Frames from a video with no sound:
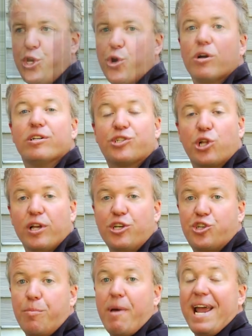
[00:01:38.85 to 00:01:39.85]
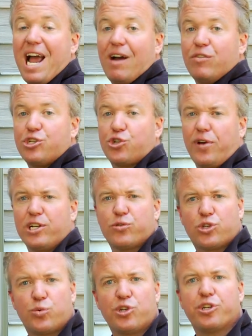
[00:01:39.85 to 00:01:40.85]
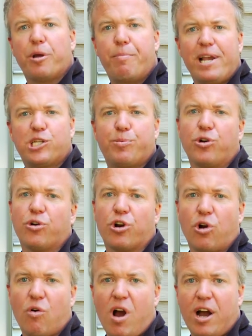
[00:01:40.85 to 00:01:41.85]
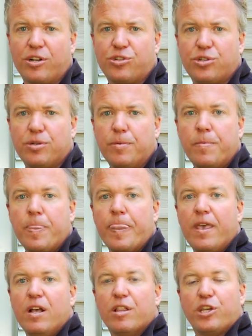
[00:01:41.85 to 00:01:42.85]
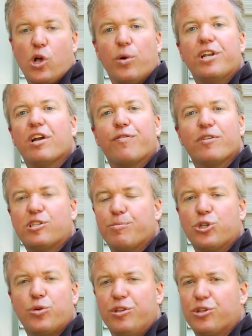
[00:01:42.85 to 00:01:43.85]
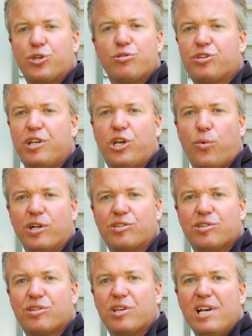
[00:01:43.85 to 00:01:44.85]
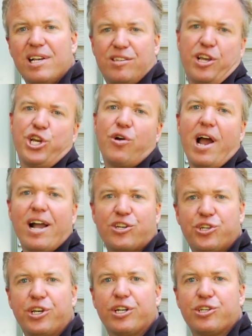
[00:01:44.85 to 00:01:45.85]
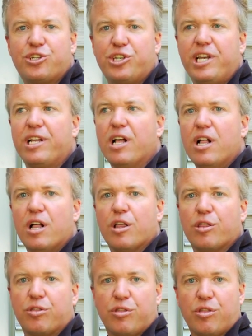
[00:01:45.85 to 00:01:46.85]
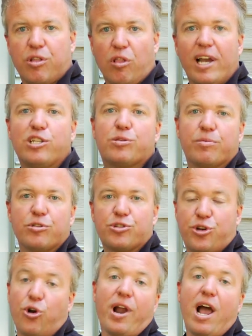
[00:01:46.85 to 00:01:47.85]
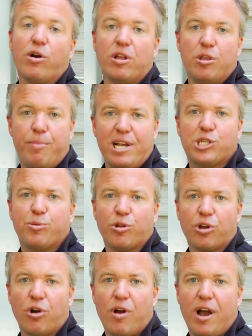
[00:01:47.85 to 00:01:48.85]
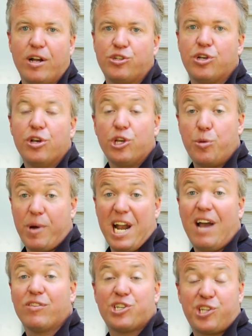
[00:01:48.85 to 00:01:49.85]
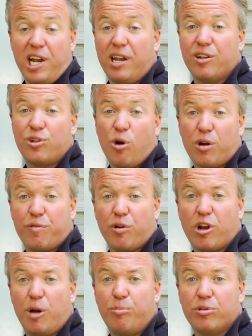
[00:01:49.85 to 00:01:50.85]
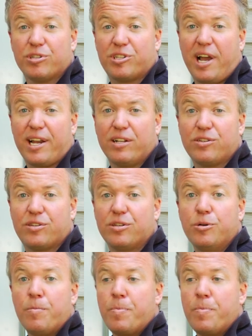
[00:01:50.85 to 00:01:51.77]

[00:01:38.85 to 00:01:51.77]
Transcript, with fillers: Your installation may have this transfer switch in a basement or a garage. The only difference between the two sequences is that you're actually going to see the lights turn out in the basement or the garage. You might have to stand in the dark for a couple of seconds,